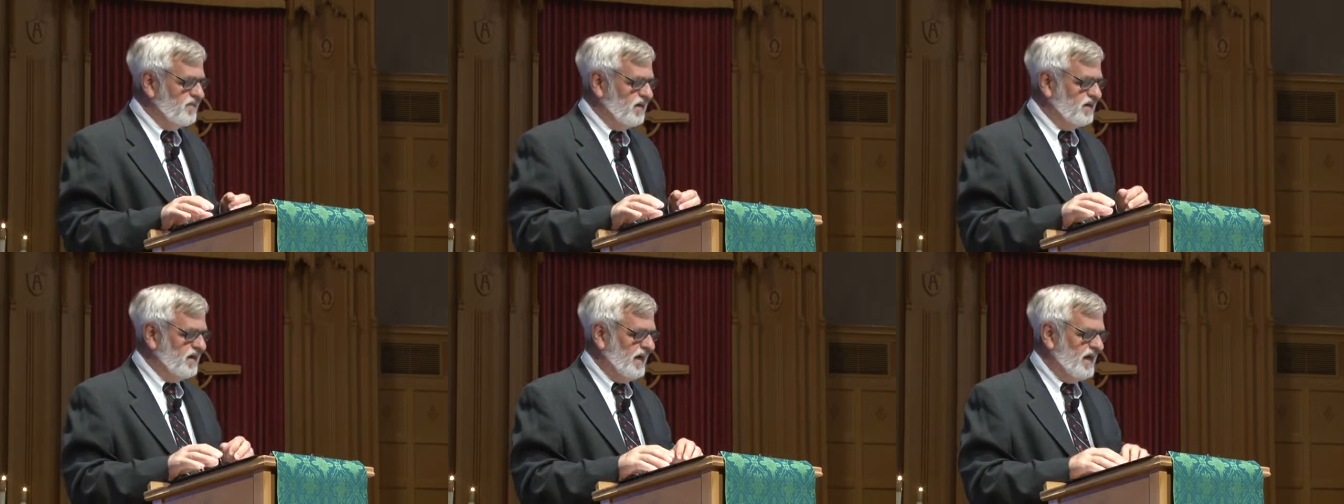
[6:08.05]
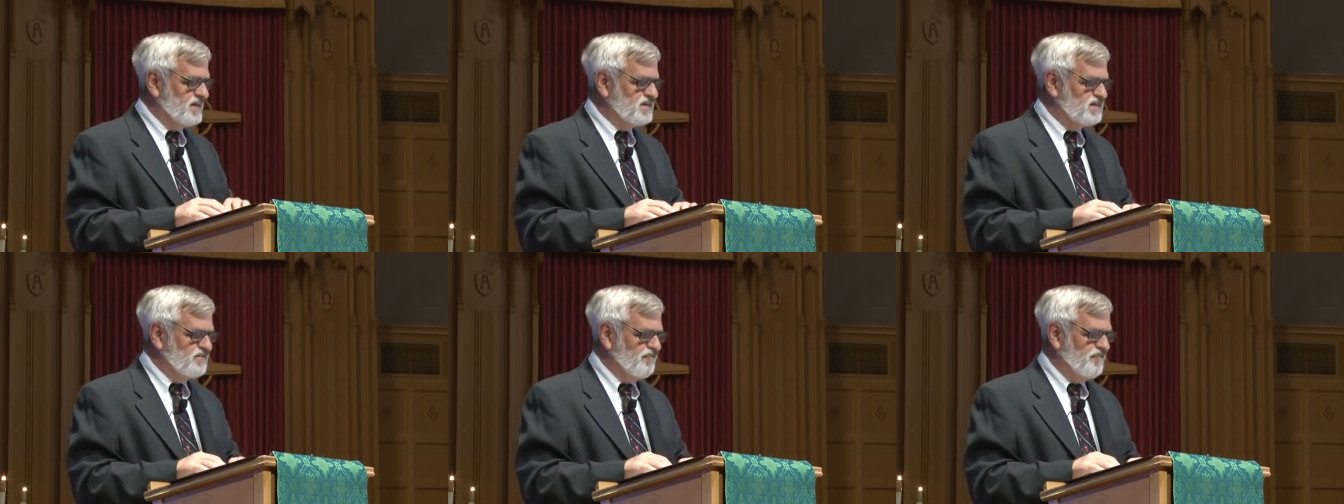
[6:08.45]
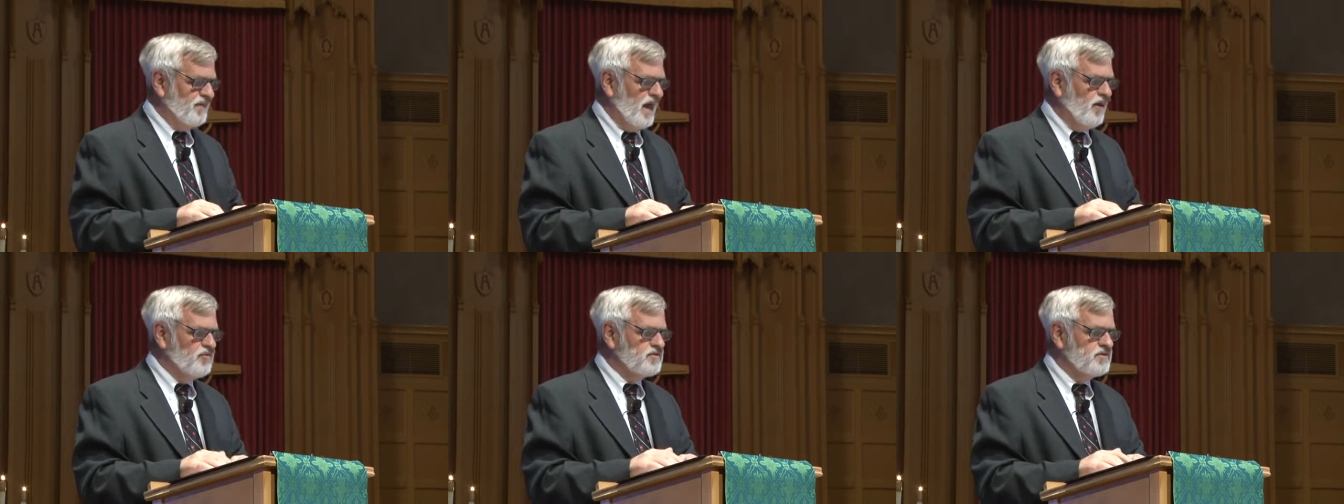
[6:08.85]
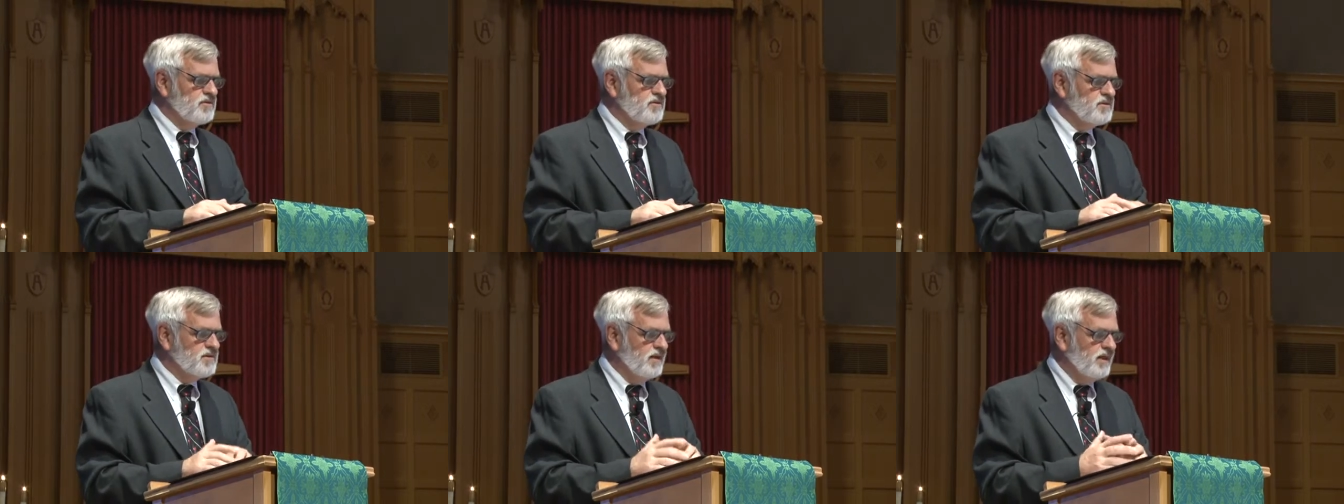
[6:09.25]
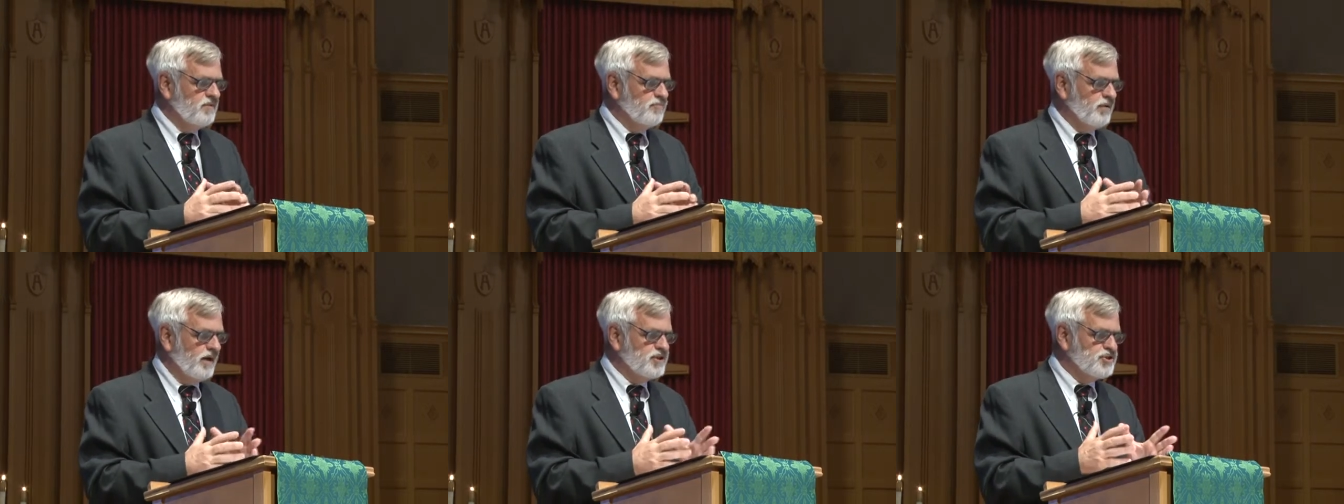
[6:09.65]
a cast of thousands
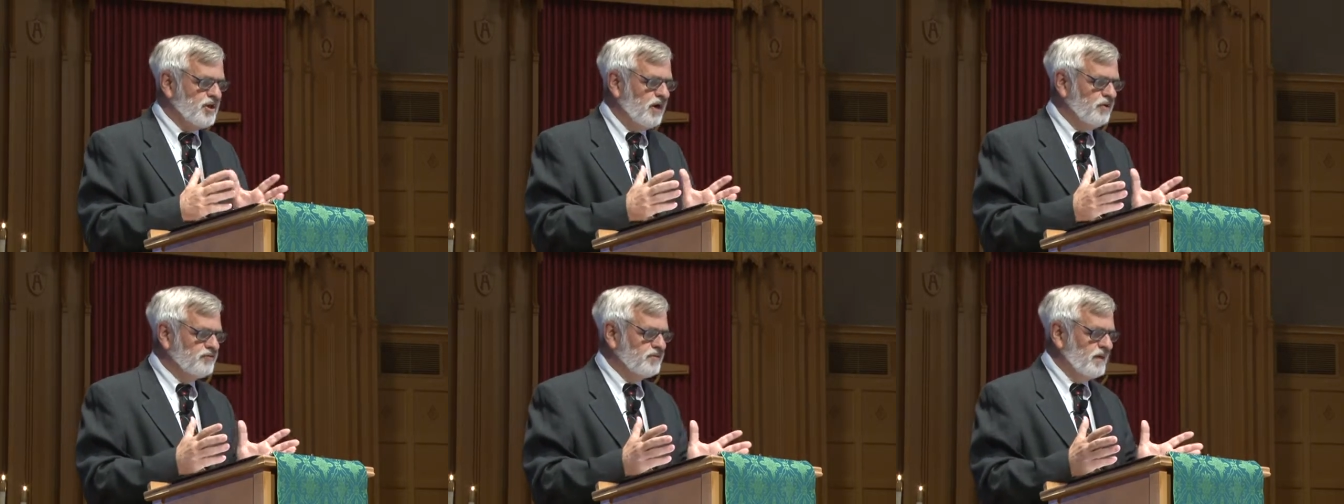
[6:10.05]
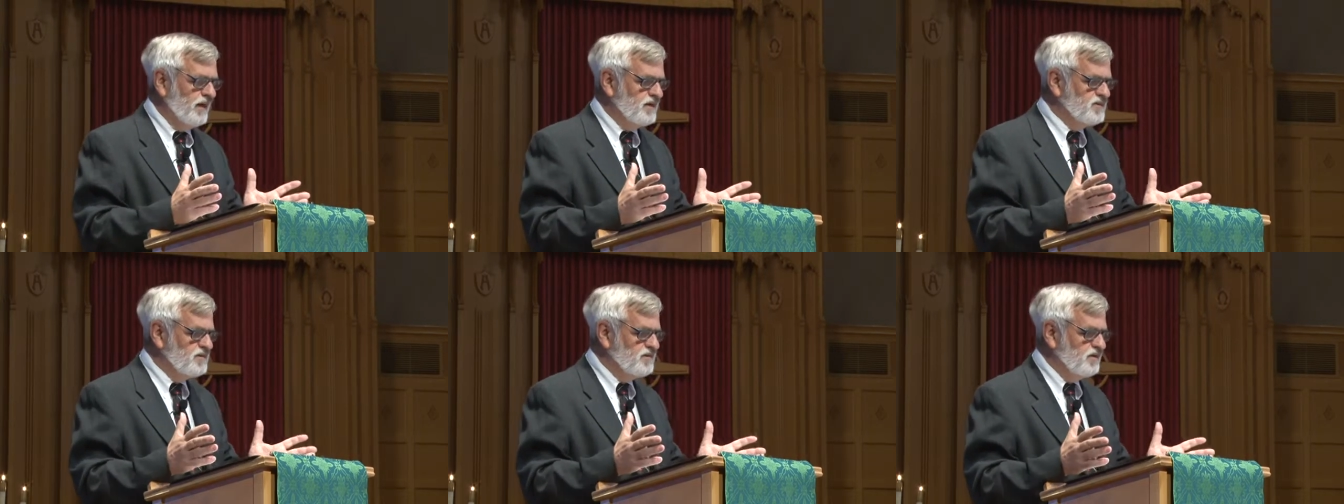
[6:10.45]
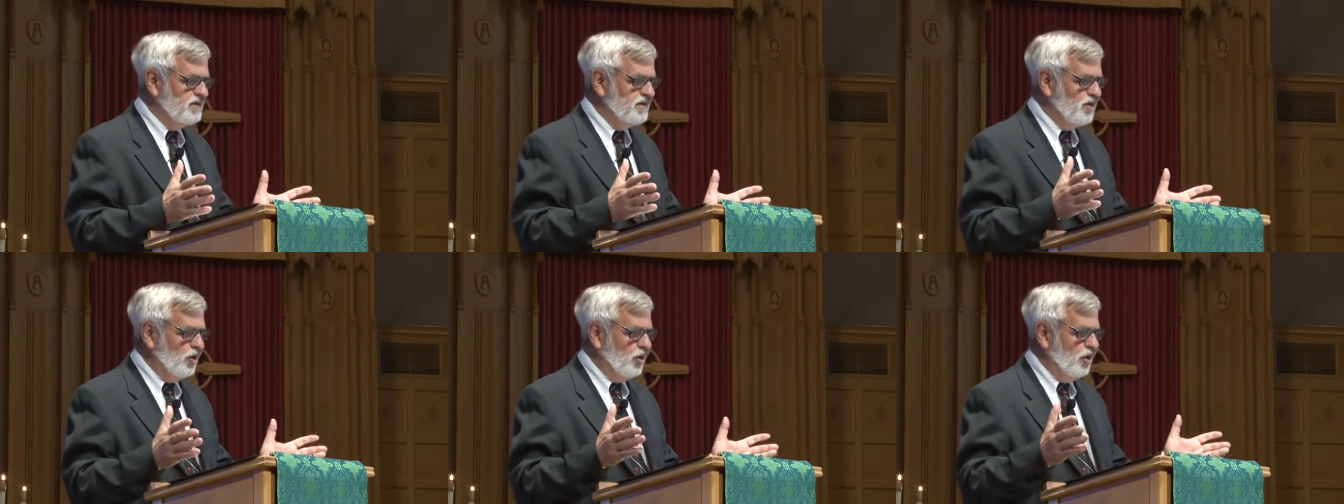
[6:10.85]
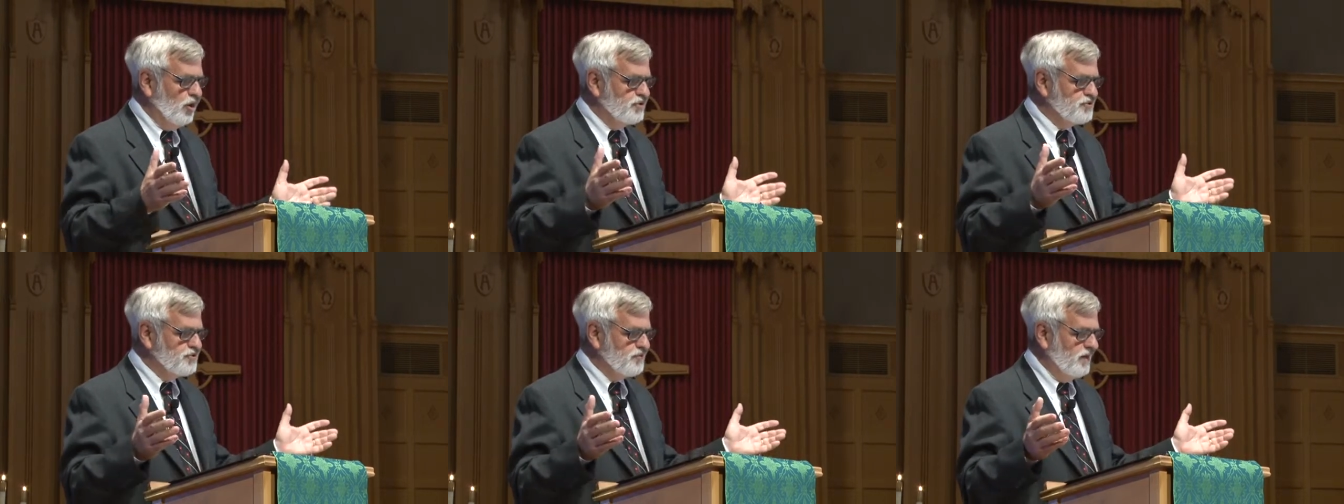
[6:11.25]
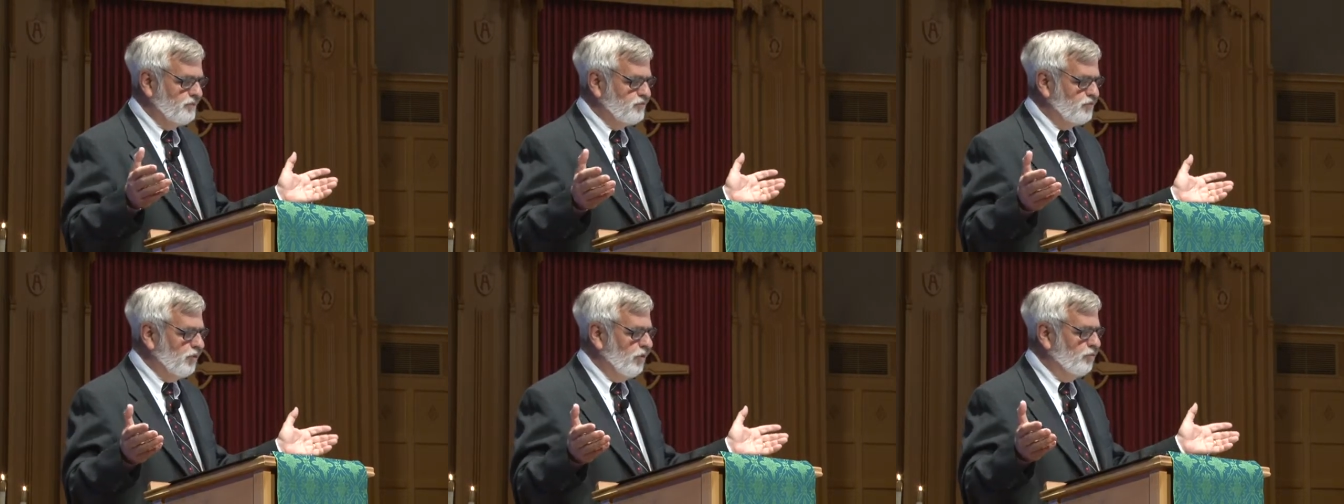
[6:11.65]
led by Charlton Heston in a long
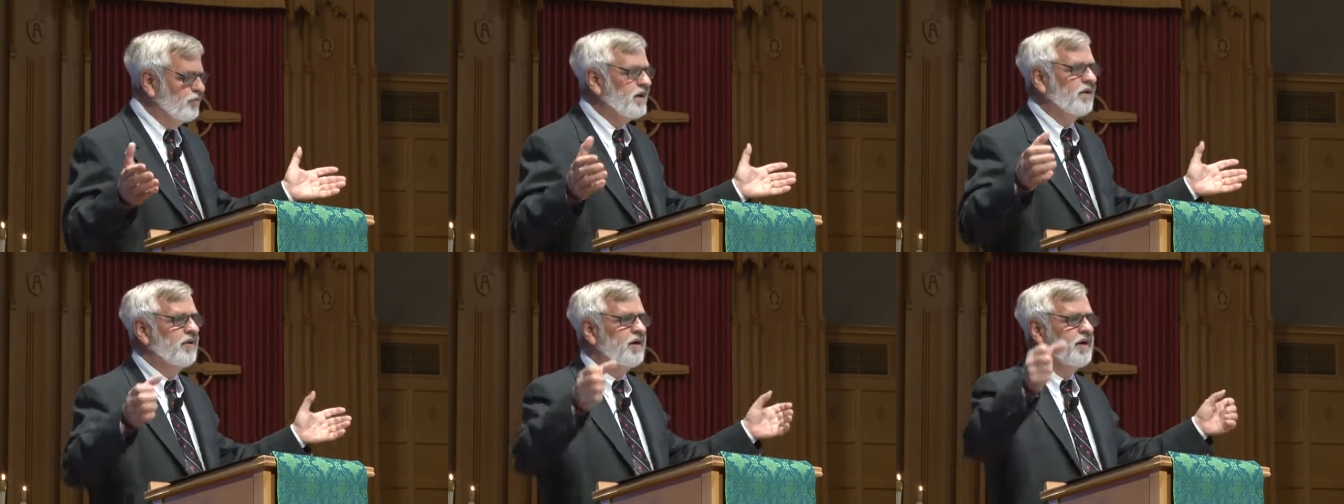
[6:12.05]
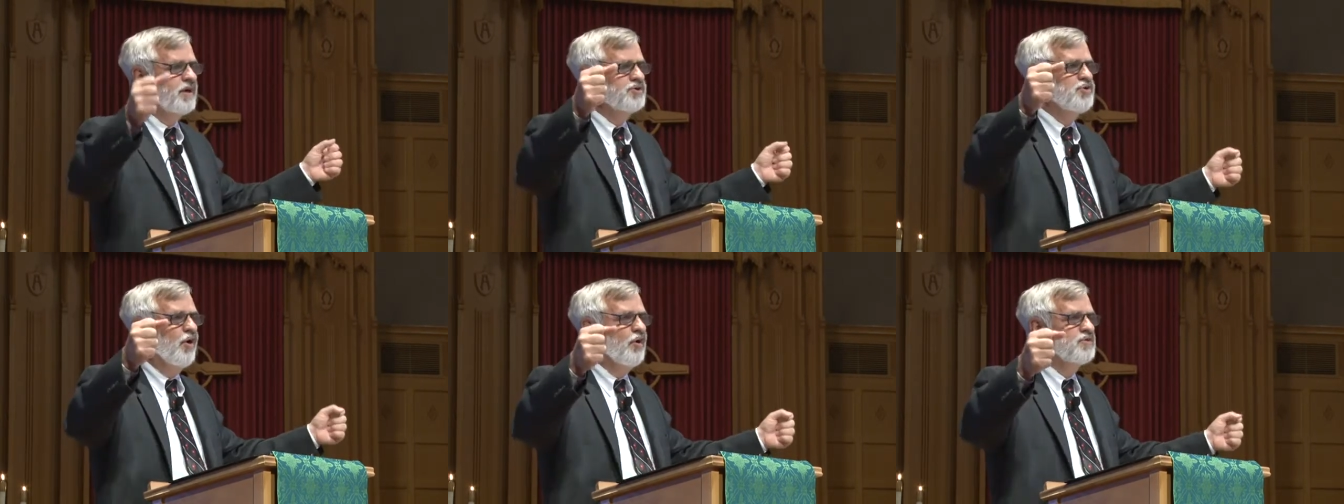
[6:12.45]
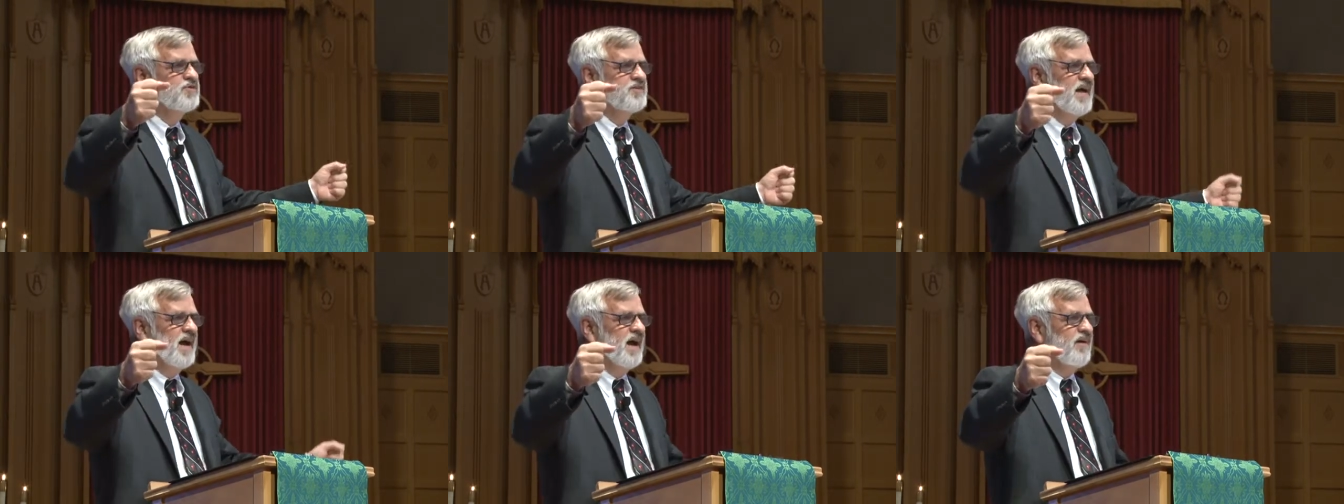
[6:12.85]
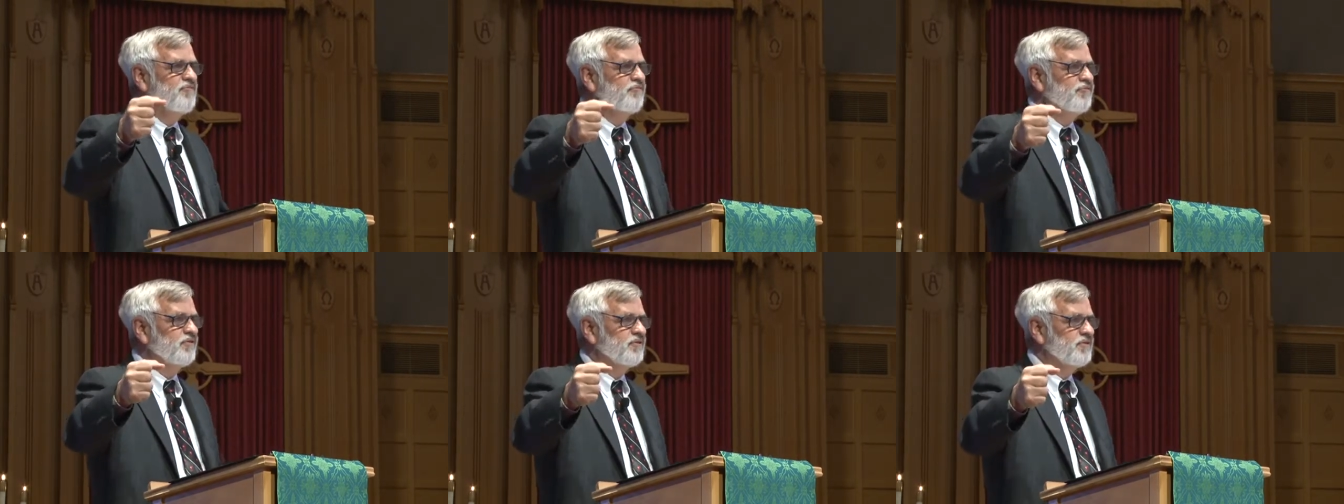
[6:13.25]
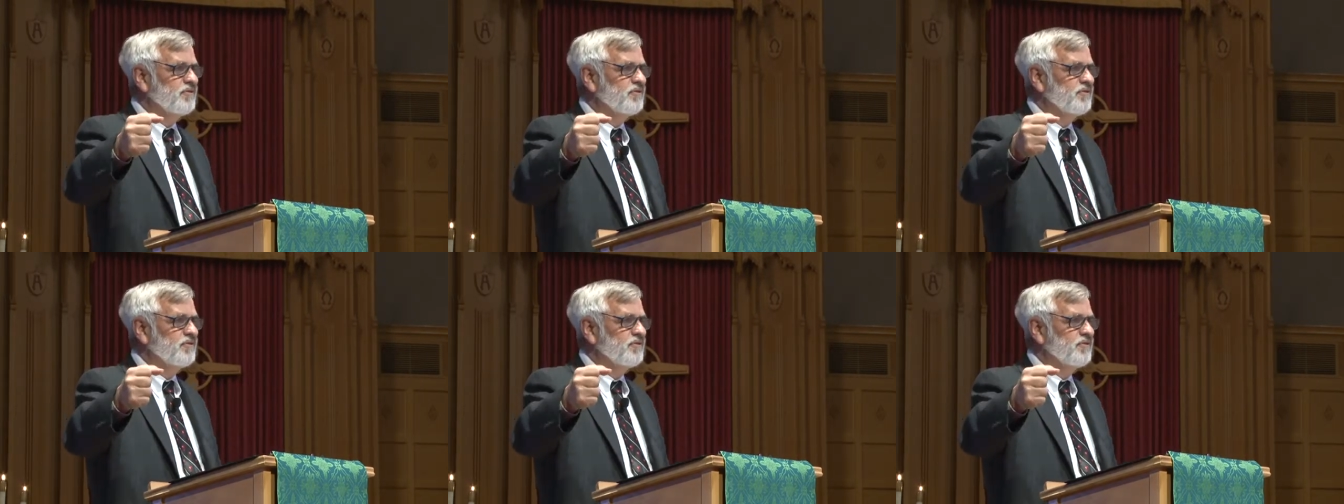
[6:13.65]
striped robe carrying a tall staff.